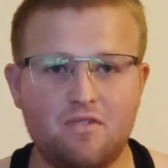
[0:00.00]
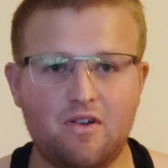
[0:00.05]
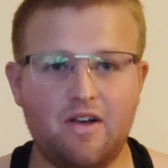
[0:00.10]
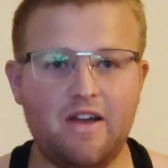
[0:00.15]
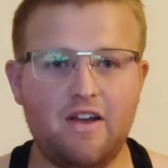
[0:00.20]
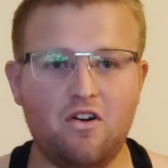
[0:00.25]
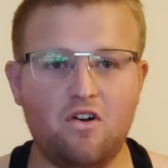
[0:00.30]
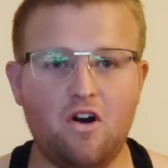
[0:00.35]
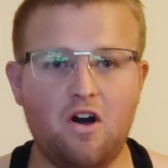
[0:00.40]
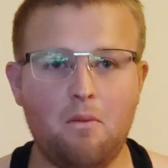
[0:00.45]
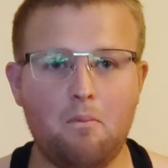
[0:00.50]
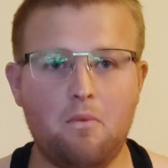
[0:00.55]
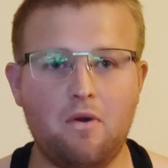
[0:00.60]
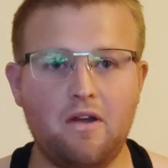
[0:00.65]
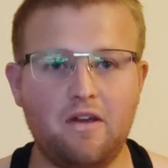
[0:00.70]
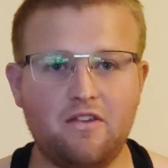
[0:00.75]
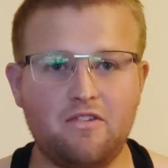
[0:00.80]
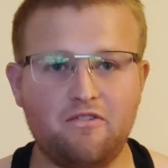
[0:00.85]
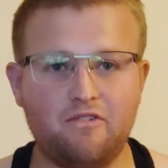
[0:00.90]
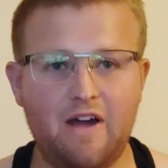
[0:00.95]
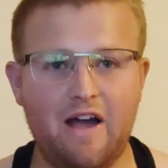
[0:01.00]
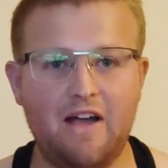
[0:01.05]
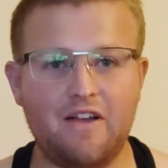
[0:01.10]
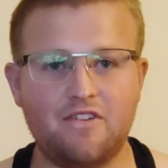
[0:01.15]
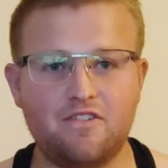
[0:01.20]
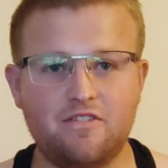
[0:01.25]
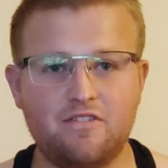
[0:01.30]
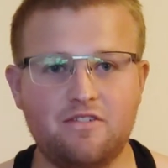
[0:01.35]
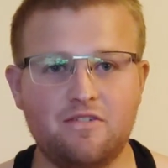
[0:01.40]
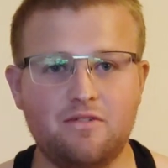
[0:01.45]
lay a lot of bricks
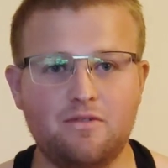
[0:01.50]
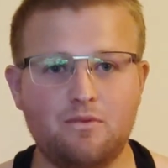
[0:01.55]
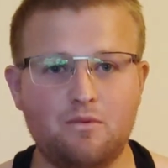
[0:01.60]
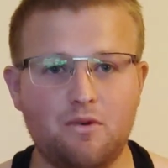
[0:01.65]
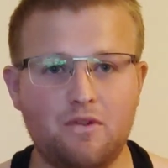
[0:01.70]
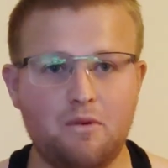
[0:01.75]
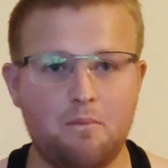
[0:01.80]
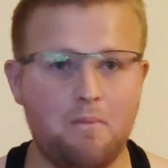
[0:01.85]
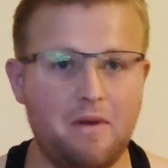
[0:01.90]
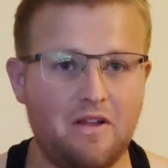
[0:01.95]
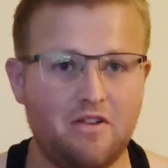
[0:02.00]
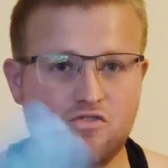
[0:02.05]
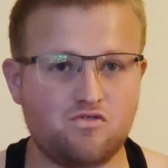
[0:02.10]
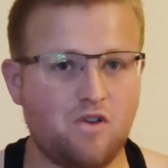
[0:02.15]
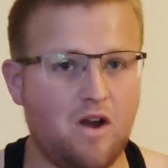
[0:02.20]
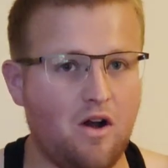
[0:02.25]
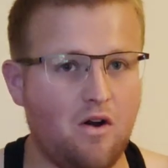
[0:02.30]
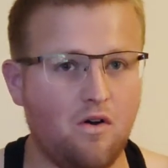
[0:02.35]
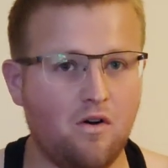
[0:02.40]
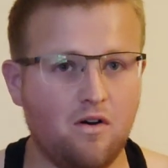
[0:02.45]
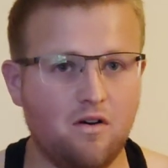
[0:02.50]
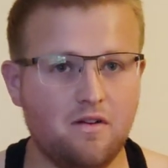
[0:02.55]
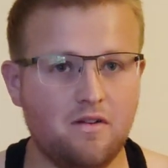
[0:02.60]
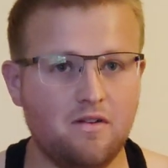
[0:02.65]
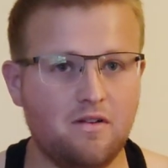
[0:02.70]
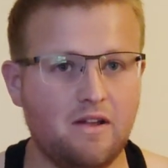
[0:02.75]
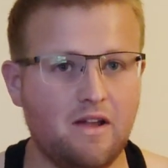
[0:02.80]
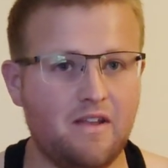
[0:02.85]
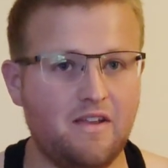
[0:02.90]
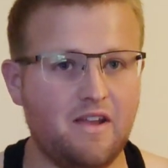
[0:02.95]
fast with a big trowel,
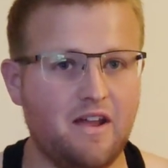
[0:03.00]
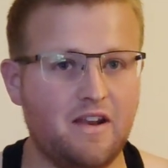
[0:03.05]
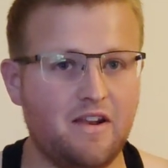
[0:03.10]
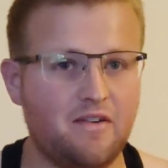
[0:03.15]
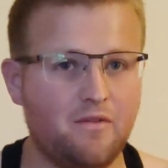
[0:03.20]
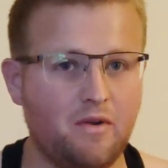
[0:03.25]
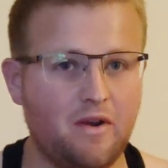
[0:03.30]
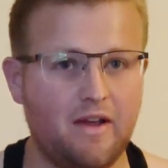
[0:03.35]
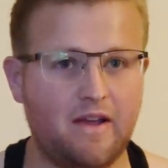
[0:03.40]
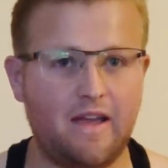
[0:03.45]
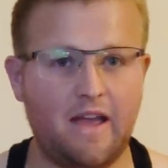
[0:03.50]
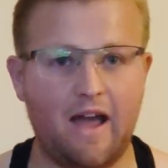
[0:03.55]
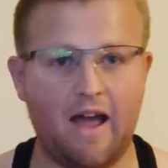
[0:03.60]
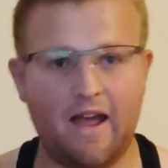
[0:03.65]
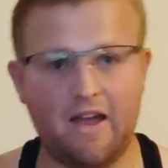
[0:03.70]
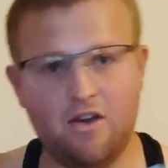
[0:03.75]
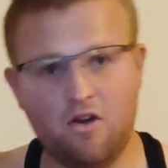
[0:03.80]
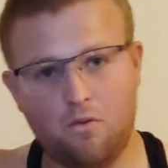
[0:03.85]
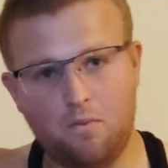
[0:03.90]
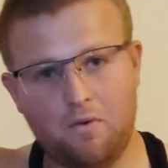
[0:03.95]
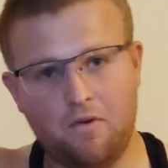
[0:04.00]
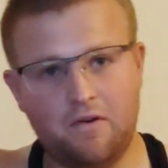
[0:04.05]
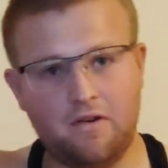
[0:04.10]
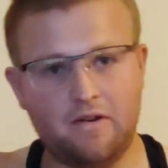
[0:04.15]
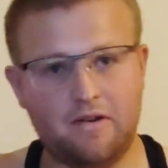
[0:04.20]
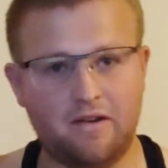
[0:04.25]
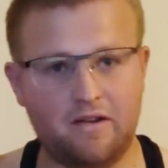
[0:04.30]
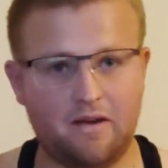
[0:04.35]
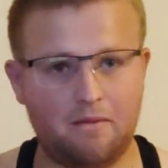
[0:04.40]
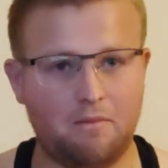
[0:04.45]
and then when I get high up
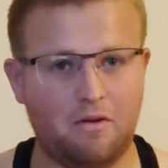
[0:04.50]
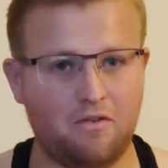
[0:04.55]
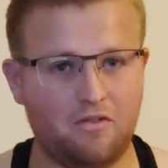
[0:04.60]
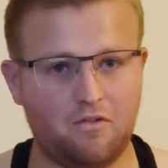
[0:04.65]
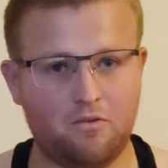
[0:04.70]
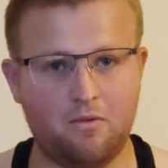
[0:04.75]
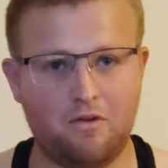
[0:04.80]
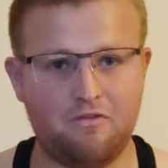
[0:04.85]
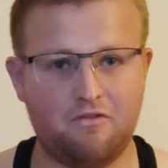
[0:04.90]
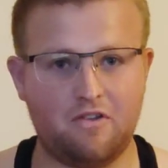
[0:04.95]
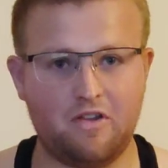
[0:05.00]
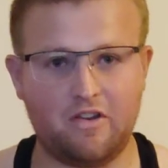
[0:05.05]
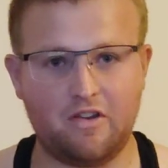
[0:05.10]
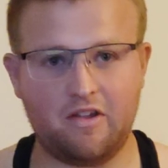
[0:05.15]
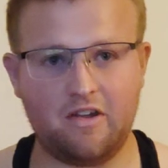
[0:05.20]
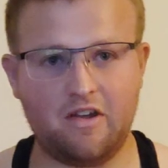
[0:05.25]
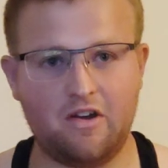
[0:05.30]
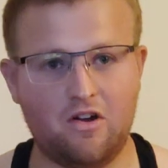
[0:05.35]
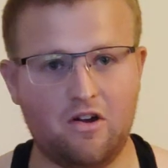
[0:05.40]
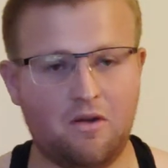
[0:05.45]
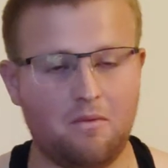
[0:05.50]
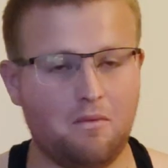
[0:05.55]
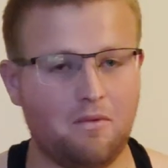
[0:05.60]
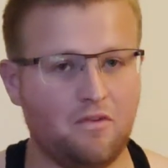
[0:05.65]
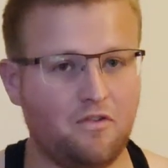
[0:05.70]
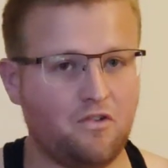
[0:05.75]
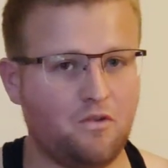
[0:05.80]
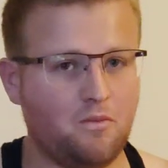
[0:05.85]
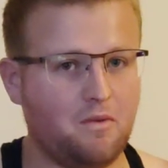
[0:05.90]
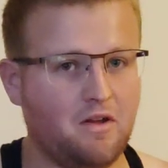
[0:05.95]
and I'm on something fiddly or I'm
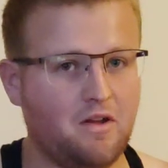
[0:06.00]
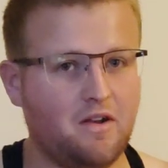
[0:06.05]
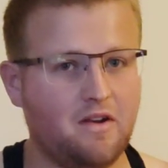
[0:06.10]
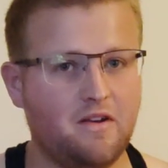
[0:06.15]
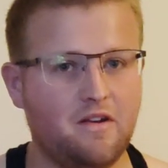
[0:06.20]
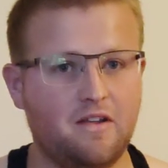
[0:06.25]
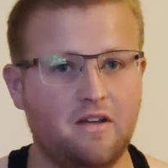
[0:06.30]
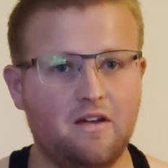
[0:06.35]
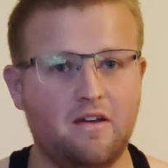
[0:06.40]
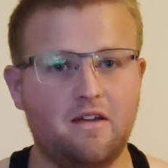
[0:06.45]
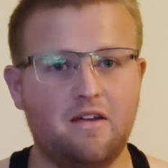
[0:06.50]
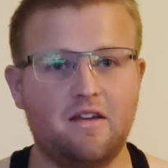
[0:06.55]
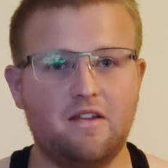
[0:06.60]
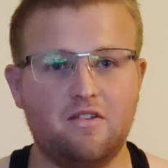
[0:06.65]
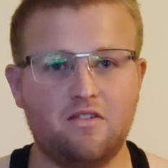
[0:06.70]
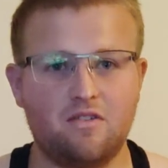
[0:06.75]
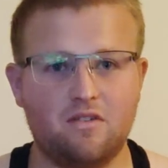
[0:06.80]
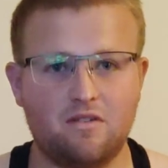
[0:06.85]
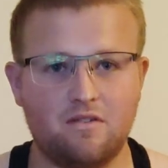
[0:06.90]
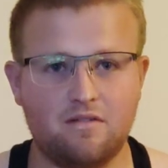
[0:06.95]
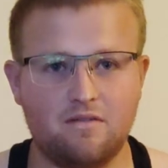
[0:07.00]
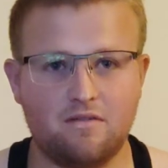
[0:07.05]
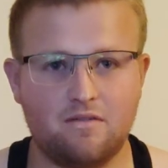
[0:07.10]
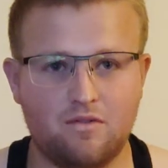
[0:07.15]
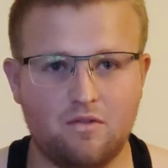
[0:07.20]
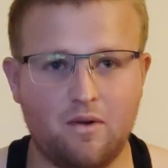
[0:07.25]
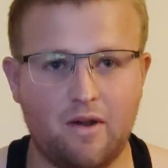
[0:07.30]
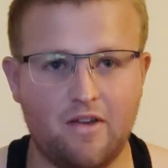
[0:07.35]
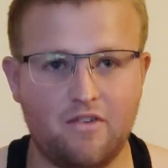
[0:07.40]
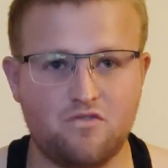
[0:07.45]
on something that in
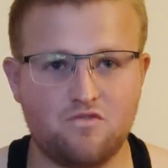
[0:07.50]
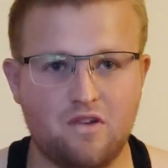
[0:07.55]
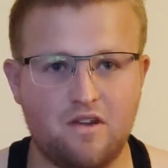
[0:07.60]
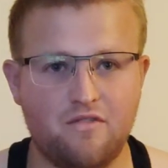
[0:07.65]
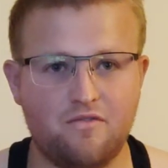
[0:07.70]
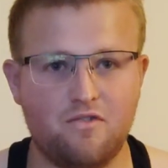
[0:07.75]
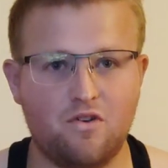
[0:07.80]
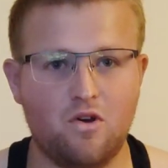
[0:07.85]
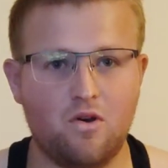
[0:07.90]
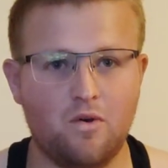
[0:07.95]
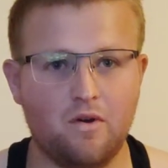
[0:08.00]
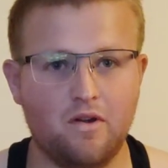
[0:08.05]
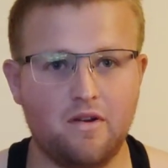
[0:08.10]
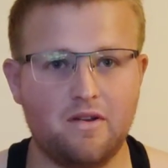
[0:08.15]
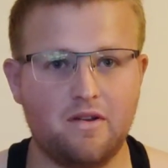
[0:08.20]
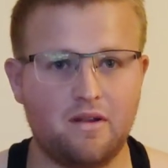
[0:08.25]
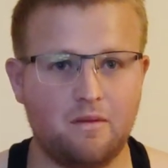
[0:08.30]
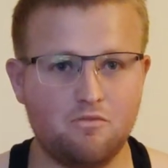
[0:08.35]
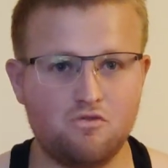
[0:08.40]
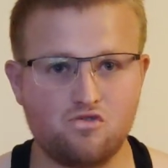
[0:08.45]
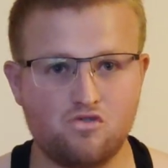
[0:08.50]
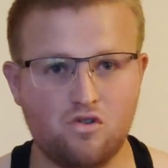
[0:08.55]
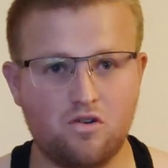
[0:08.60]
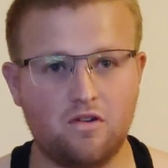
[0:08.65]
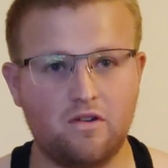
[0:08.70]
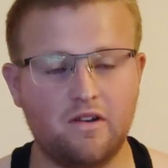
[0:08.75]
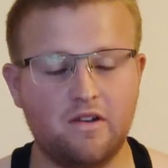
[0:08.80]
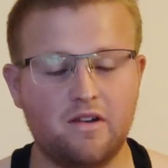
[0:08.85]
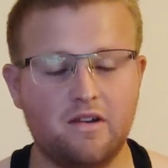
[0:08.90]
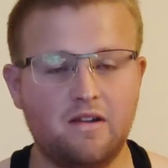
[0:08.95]
quite straightforward, I'm
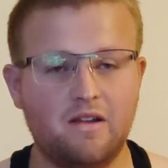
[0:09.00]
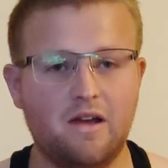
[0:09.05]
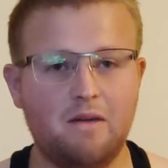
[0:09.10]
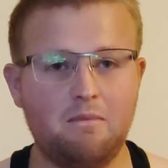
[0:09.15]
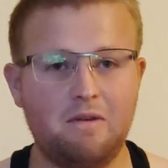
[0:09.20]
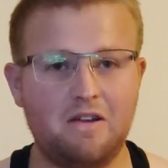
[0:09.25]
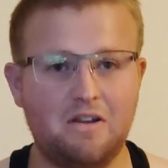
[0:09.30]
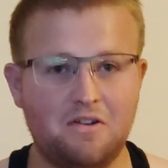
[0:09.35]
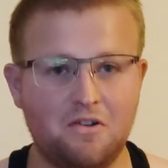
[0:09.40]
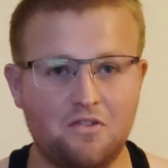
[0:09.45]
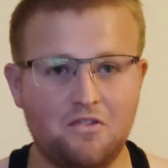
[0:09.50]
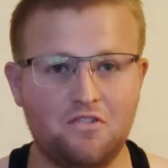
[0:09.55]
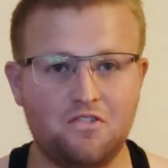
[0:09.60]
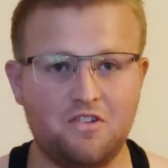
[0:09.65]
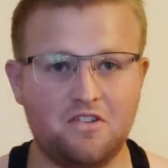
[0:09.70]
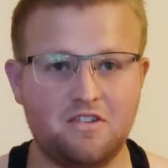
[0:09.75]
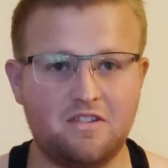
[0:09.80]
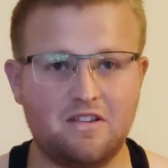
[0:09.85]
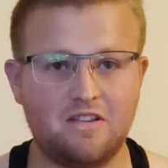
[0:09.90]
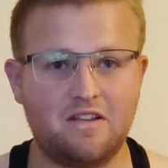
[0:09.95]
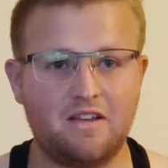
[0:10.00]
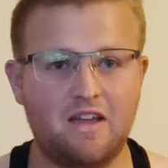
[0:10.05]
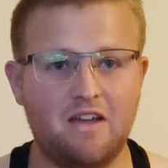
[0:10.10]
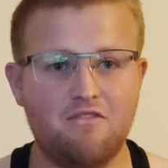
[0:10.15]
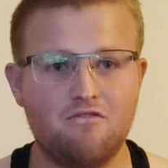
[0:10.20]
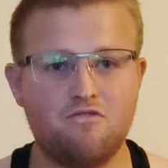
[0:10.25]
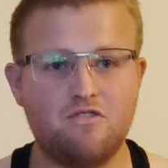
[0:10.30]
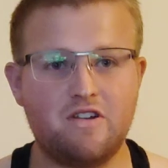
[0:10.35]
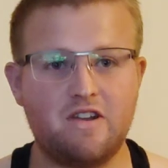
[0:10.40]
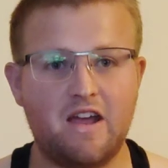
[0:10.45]
struggling. I mean, consistently
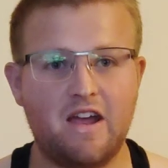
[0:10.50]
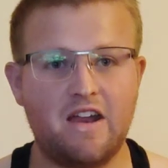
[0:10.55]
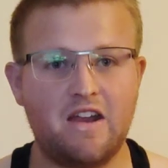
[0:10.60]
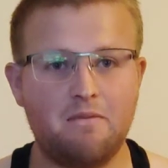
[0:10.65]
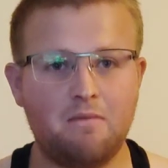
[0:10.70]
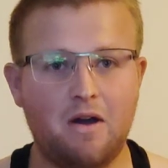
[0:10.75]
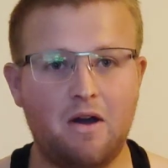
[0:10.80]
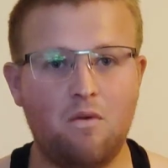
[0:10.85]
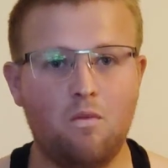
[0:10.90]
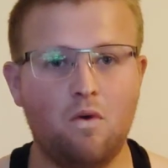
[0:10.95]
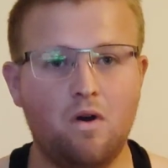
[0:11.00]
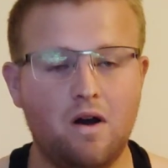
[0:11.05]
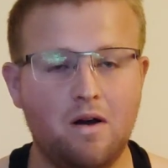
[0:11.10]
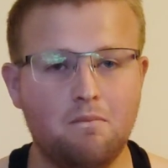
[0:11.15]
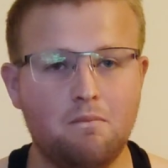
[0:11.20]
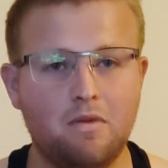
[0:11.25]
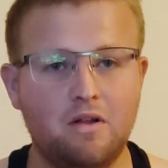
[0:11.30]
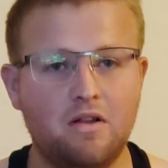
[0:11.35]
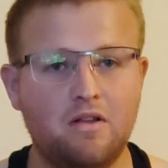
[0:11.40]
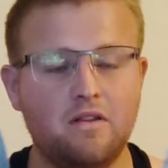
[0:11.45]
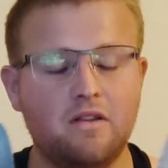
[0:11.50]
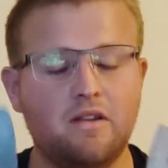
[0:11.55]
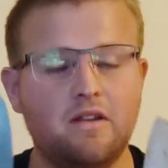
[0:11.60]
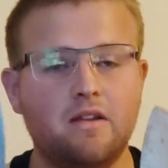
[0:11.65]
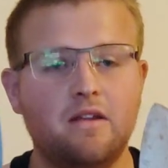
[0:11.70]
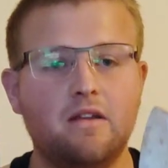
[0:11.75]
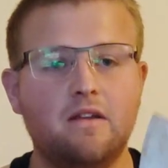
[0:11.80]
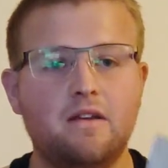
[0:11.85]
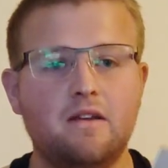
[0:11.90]
every day, no matter what I'm building,